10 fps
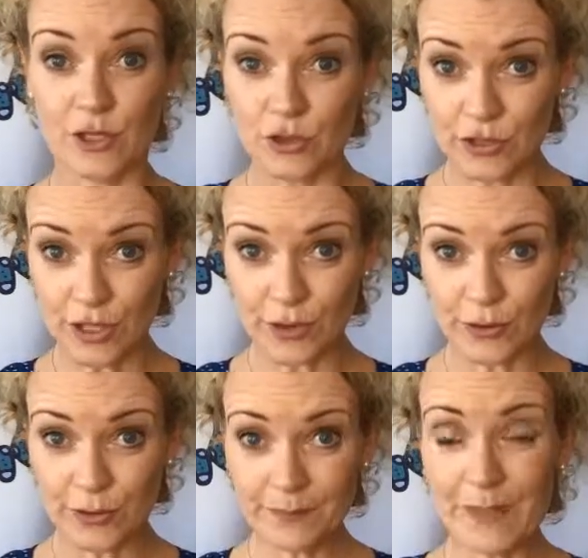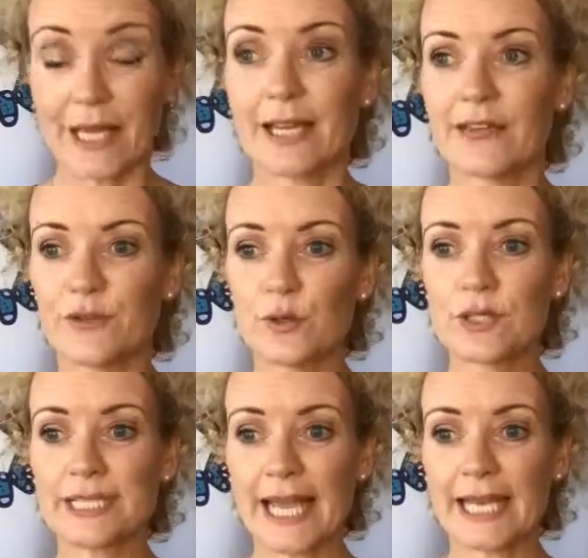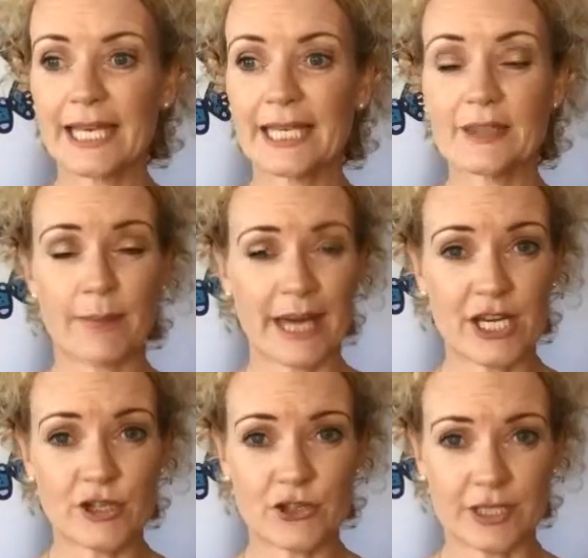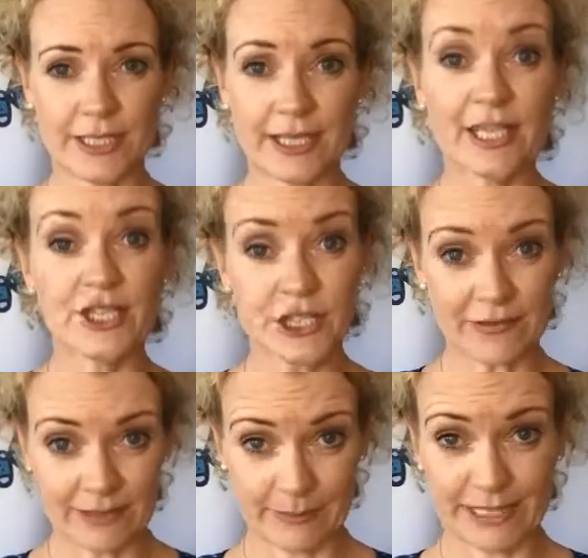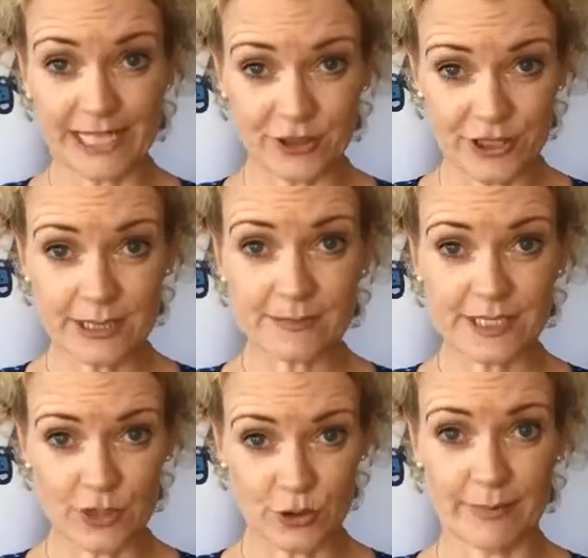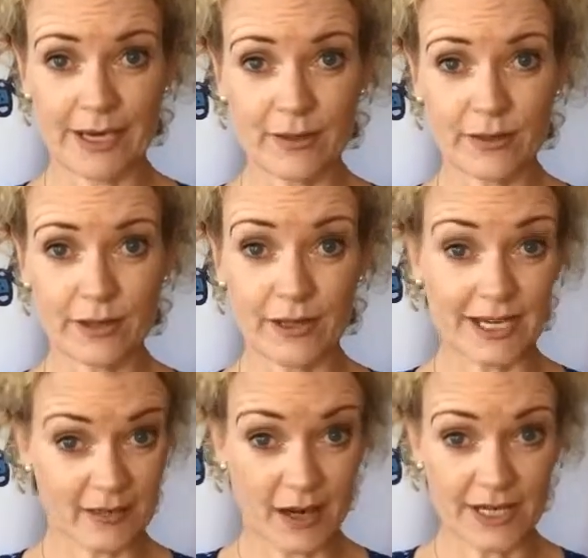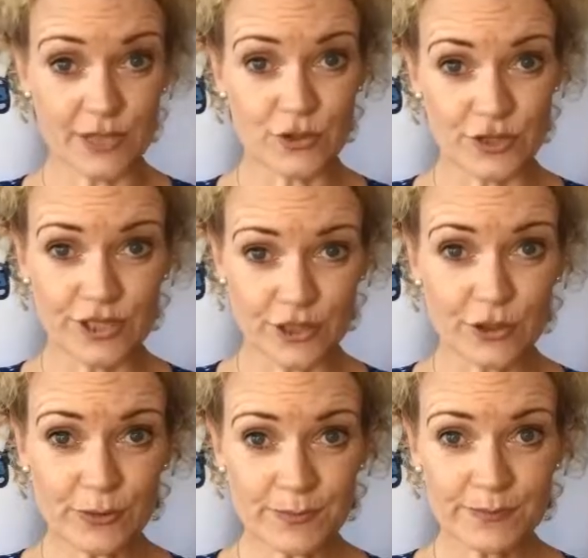So if you're standing in the pantry shoveling potato chips into your mouth like I used to do,